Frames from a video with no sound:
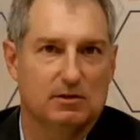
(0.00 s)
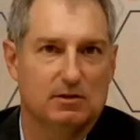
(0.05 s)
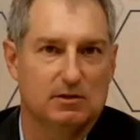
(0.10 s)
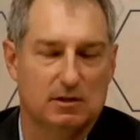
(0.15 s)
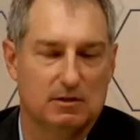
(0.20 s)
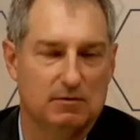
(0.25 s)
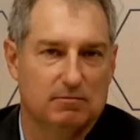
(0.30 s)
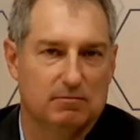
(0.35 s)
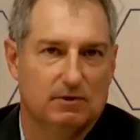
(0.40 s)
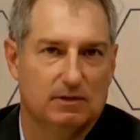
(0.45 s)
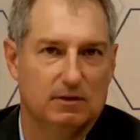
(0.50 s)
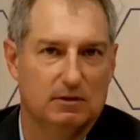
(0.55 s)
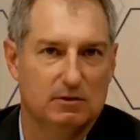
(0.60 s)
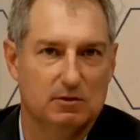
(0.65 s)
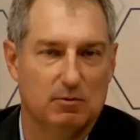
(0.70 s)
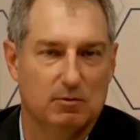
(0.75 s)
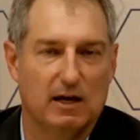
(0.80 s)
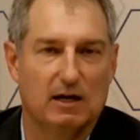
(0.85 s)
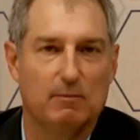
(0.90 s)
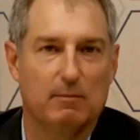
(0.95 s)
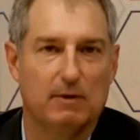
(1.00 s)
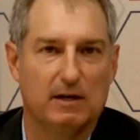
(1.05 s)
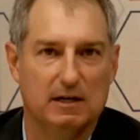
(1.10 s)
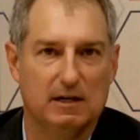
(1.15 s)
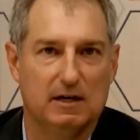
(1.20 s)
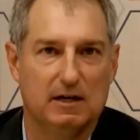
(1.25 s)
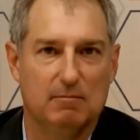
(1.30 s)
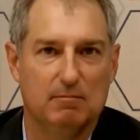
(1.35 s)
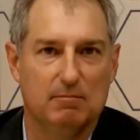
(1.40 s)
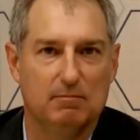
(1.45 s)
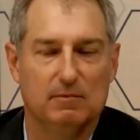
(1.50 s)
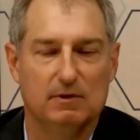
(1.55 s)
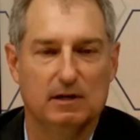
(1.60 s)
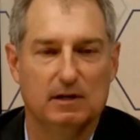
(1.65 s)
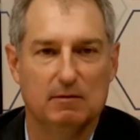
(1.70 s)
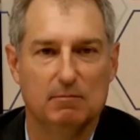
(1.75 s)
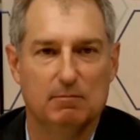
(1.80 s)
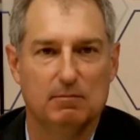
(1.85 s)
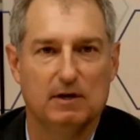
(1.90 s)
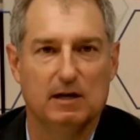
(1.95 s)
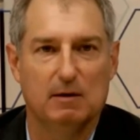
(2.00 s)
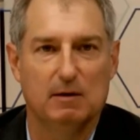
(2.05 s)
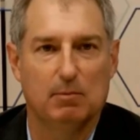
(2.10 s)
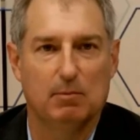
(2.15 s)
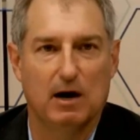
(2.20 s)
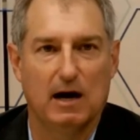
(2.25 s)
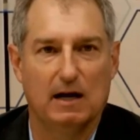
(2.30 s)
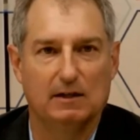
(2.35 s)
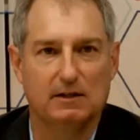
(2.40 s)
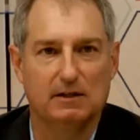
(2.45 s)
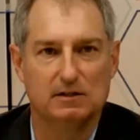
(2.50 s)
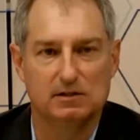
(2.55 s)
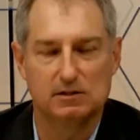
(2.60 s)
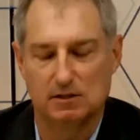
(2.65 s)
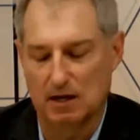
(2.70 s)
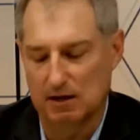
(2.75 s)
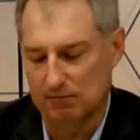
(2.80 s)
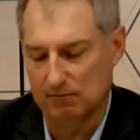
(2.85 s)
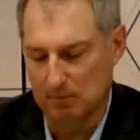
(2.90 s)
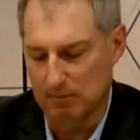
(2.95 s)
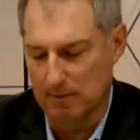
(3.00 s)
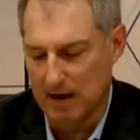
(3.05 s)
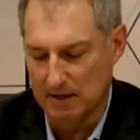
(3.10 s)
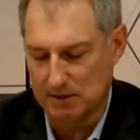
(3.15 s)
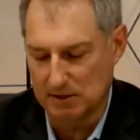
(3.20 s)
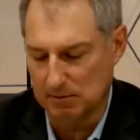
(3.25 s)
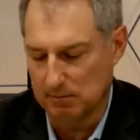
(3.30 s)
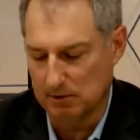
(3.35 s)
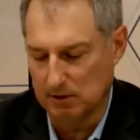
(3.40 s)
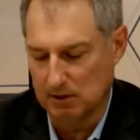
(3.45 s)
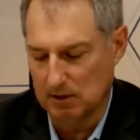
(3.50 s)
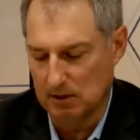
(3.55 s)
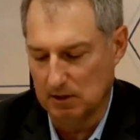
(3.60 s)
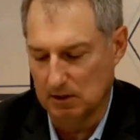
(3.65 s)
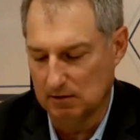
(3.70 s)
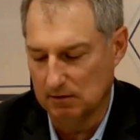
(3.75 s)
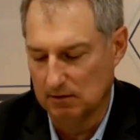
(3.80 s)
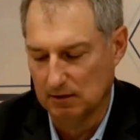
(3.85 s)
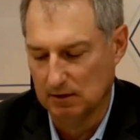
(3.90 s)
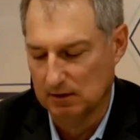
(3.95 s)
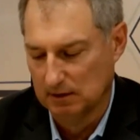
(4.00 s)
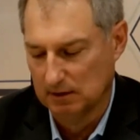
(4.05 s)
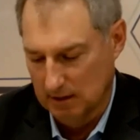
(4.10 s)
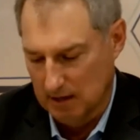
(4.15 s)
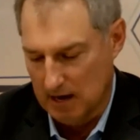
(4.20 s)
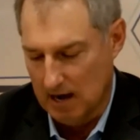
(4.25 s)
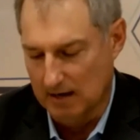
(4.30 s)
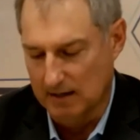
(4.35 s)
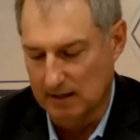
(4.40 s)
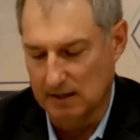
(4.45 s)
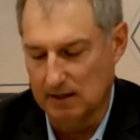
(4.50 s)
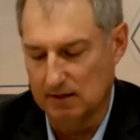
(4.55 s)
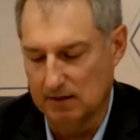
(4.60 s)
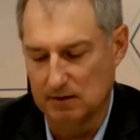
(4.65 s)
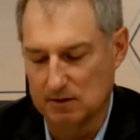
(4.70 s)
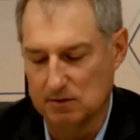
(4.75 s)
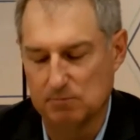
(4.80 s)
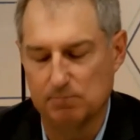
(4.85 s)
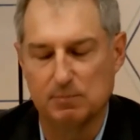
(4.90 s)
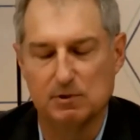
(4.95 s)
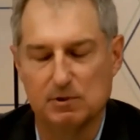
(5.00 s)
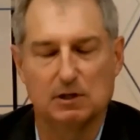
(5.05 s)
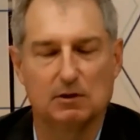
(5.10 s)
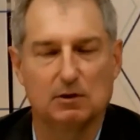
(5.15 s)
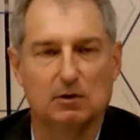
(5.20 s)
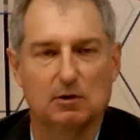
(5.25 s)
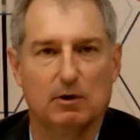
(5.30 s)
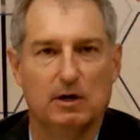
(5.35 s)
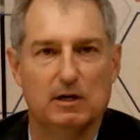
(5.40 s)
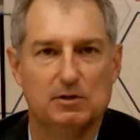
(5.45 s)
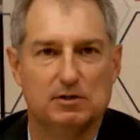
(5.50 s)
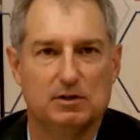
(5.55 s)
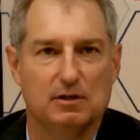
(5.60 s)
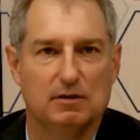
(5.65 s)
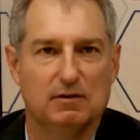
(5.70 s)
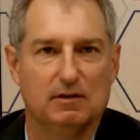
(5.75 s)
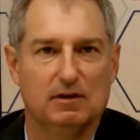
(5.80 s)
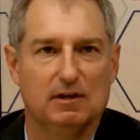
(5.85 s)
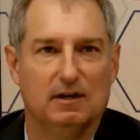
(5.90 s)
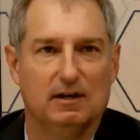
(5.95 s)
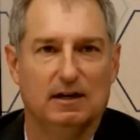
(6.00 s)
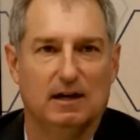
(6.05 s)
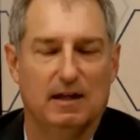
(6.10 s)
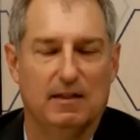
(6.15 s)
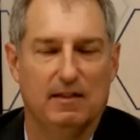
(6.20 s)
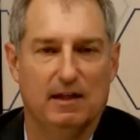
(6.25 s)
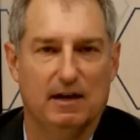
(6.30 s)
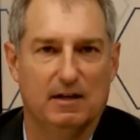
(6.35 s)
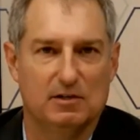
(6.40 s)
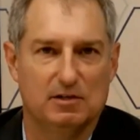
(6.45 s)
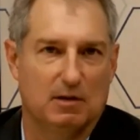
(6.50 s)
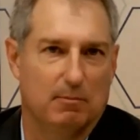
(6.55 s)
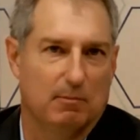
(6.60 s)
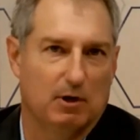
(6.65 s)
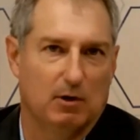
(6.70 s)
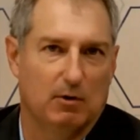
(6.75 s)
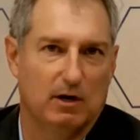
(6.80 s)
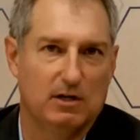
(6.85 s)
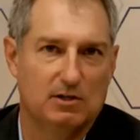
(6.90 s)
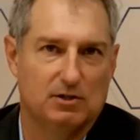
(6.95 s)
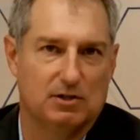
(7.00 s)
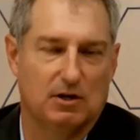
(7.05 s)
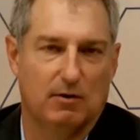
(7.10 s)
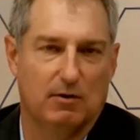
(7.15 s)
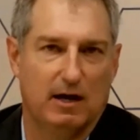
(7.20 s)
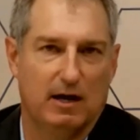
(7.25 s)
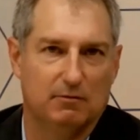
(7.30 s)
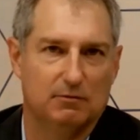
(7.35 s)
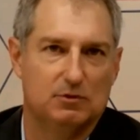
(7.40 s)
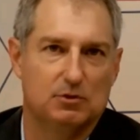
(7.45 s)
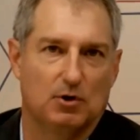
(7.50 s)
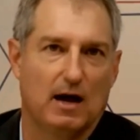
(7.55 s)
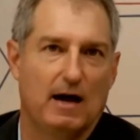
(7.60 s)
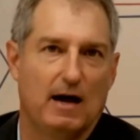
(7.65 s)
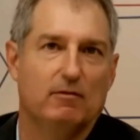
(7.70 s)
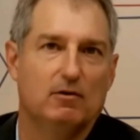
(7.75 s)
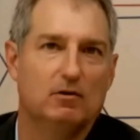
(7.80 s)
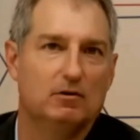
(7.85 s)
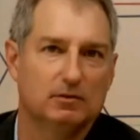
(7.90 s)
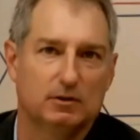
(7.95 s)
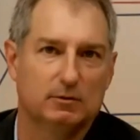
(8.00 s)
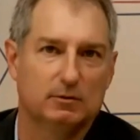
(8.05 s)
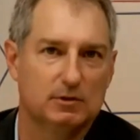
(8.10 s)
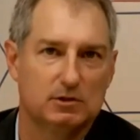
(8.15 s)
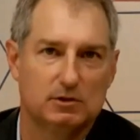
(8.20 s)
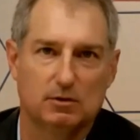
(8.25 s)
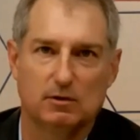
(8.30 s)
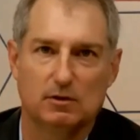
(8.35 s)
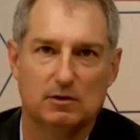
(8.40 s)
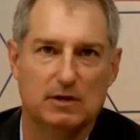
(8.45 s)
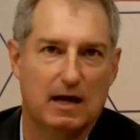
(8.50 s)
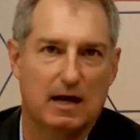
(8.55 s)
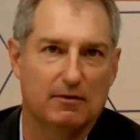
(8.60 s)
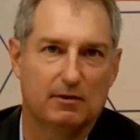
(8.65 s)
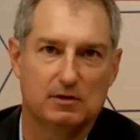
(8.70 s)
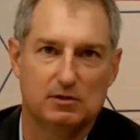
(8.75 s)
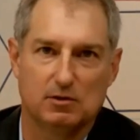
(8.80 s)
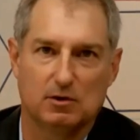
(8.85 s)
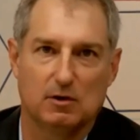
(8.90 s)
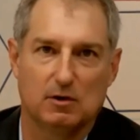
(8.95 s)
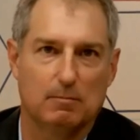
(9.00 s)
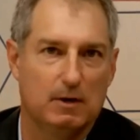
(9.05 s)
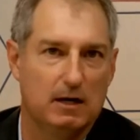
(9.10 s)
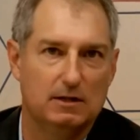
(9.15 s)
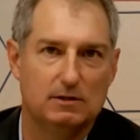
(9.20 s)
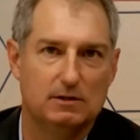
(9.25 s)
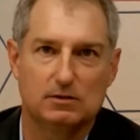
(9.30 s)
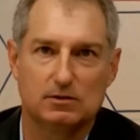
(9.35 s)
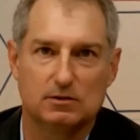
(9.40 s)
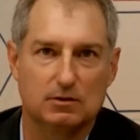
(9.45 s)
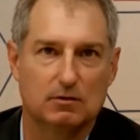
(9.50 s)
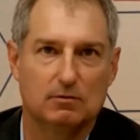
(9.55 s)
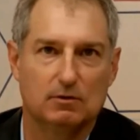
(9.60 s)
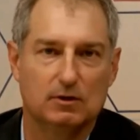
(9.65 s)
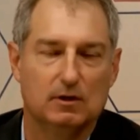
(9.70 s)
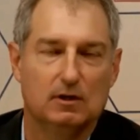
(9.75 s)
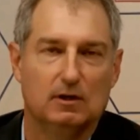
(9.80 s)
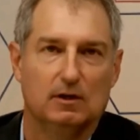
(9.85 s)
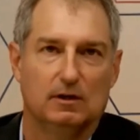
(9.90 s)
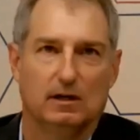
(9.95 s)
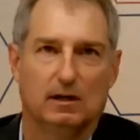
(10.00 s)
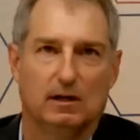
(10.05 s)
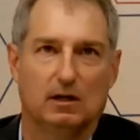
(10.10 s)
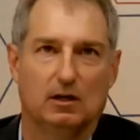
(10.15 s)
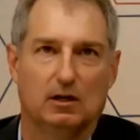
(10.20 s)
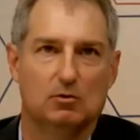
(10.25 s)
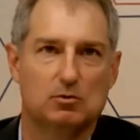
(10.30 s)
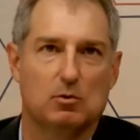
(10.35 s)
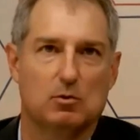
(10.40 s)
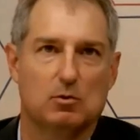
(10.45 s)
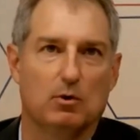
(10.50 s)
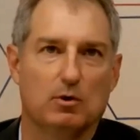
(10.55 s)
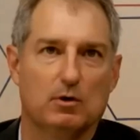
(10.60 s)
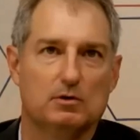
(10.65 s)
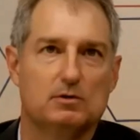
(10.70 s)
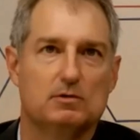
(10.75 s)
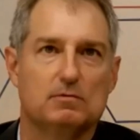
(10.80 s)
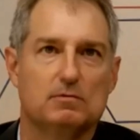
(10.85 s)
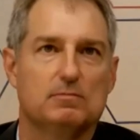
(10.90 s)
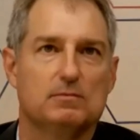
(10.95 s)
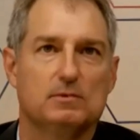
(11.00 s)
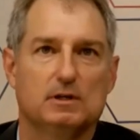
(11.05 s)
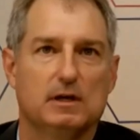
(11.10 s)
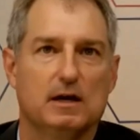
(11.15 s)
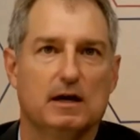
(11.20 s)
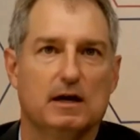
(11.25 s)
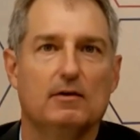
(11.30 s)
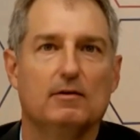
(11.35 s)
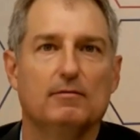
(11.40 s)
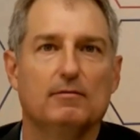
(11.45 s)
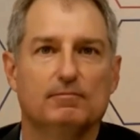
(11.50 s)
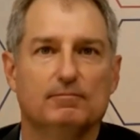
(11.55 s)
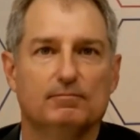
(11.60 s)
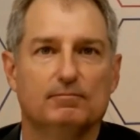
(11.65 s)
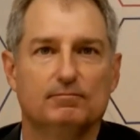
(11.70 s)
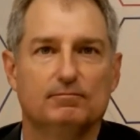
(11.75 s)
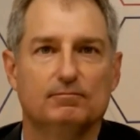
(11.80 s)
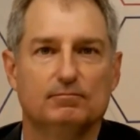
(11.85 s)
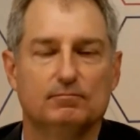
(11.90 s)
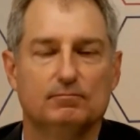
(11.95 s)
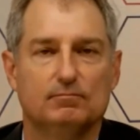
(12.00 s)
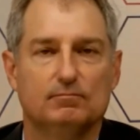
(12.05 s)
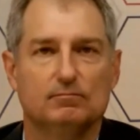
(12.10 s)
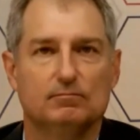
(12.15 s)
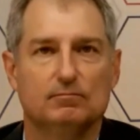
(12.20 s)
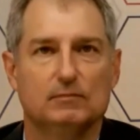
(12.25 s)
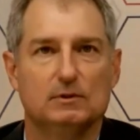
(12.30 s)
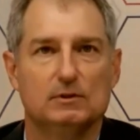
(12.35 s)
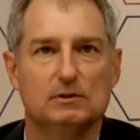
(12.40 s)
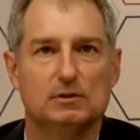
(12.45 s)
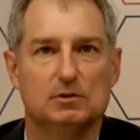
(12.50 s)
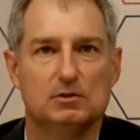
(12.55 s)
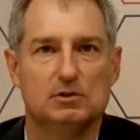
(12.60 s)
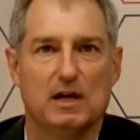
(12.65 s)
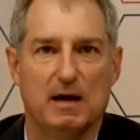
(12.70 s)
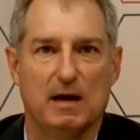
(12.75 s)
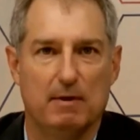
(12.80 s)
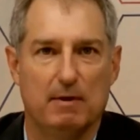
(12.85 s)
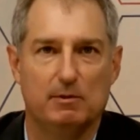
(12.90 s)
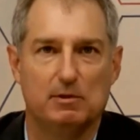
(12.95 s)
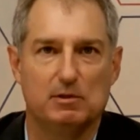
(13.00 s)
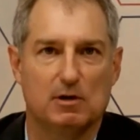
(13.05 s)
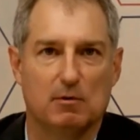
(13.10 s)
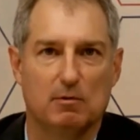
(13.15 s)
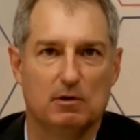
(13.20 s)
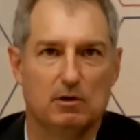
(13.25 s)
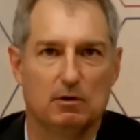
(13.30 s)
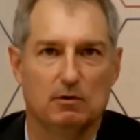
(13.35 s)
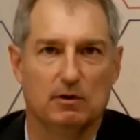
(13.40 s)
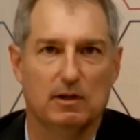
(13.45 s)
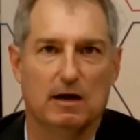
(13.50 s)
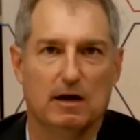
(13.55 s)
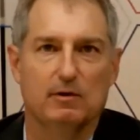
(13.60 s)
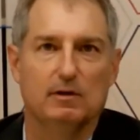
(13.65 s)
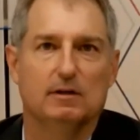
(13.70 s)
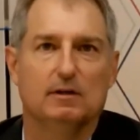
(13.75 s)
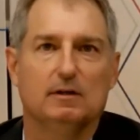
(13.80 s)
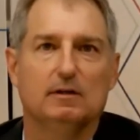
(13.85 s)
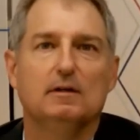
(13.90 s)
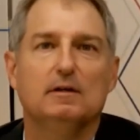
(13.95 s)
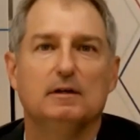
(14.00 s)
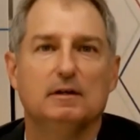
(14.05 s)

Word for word: or is it, you know, is it recommended at, at, at a practice, say for basketball or hockey in this particular question? And then a similar question around travel, you know, student athletes on a bus or in close quarters together. So Chad, maybe start with you on that one.